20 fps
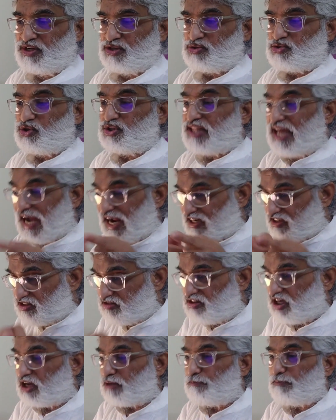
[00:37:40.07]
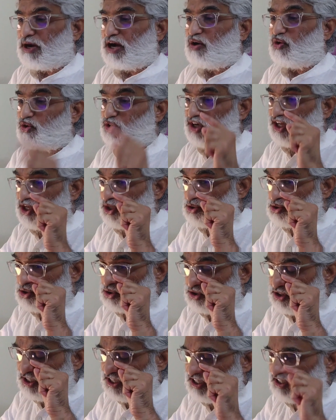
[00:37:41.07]
So that dharma only you
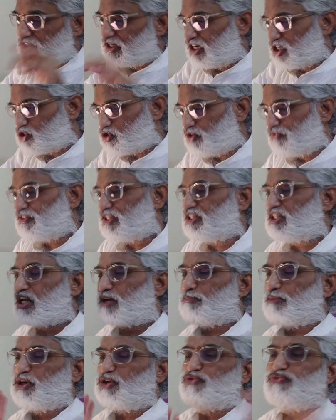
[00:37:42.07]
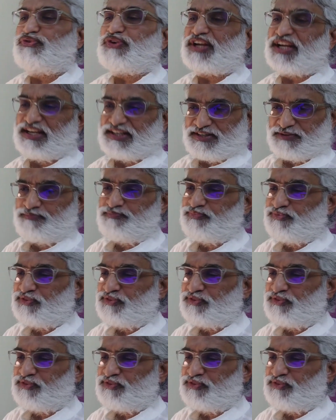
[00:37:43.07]
should think, the rest of the dharma you forget.